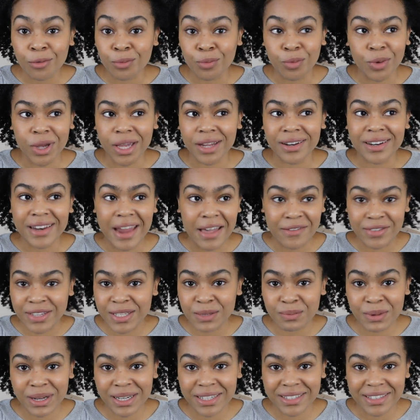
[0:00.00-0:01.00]
We are never
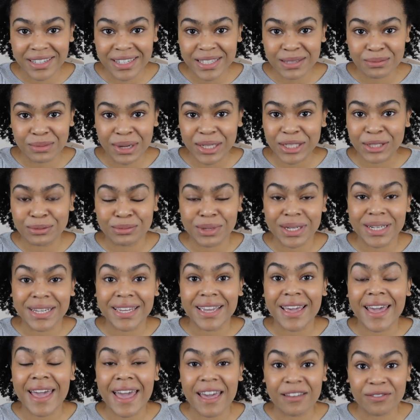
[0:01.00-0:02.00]
spending this much
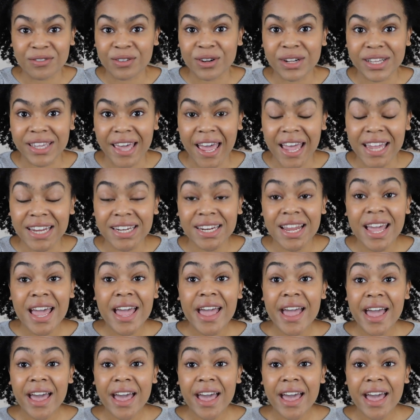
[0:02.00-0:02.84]
money ever again.